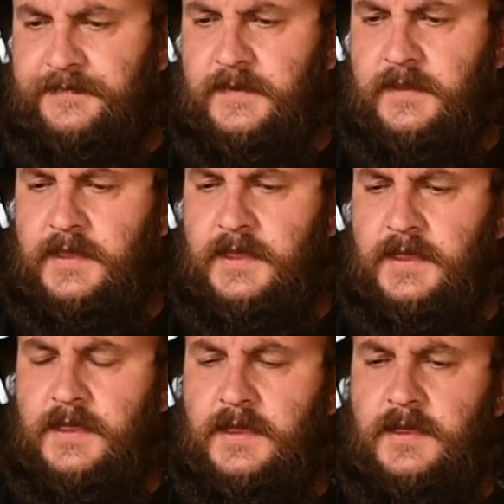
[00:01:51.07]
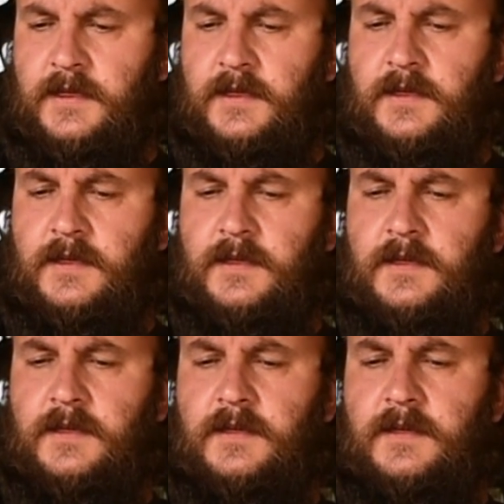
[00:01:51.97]

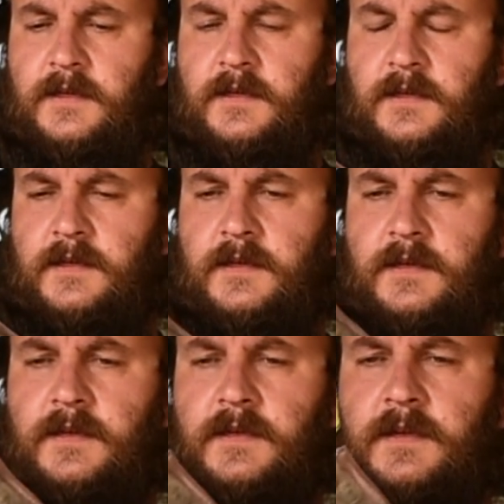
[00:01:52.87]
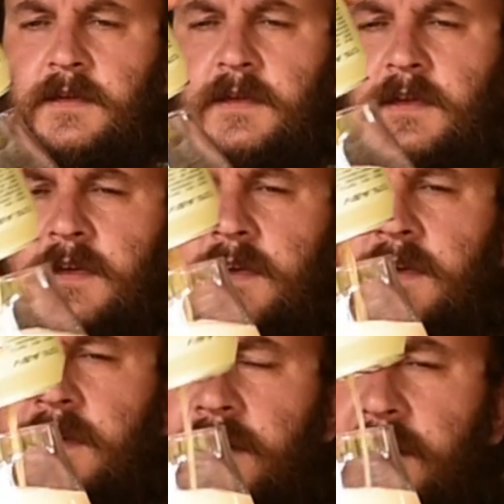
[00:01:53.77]

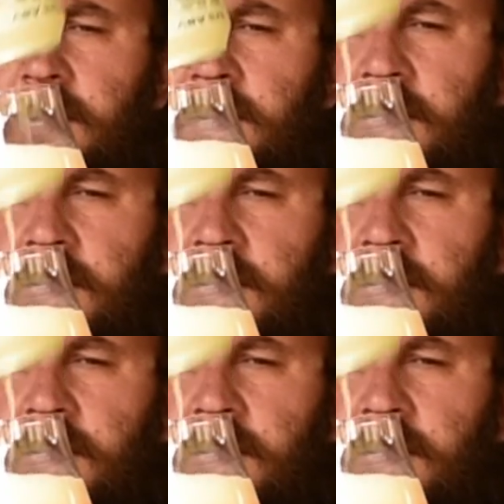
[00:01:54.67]
(no one is talking)